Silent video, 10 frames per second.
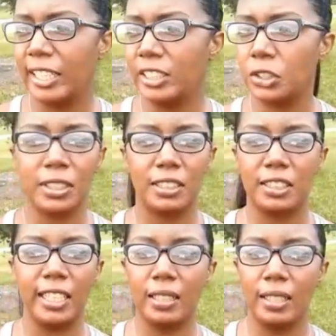he's just a
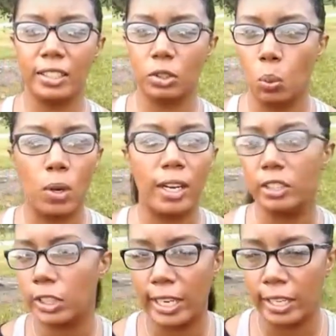C-list
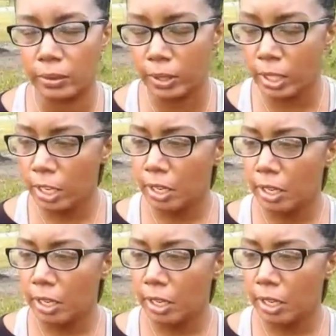washout